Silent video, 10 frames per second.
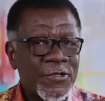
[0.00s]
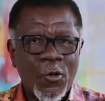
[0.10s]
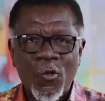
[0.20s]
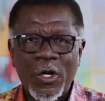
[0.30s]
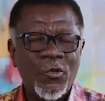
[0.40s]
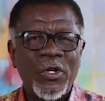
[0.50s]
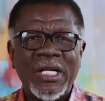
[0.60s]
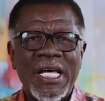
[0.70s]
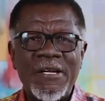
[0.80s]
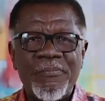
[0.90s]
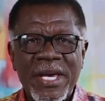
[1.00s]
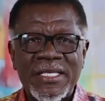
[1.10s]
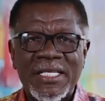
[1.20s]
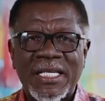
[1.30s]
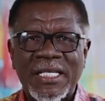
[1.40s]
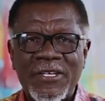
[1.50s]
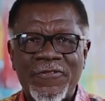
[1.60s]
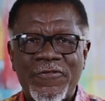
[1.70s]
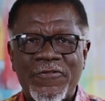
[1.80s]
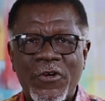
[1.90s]
So what we learn basically
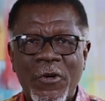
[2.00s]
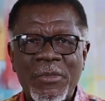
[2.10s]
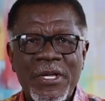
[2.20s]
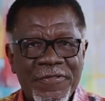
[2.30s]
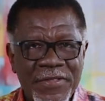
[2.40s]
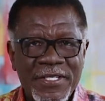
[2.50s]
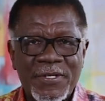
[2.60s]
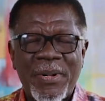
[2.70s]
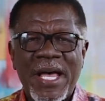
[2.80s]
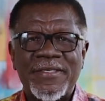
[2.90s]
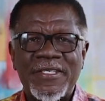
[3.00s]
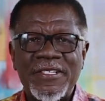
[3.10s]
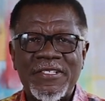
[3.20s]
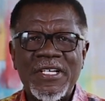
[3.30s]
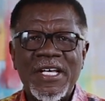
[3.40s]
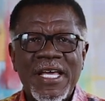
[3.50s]
from this passage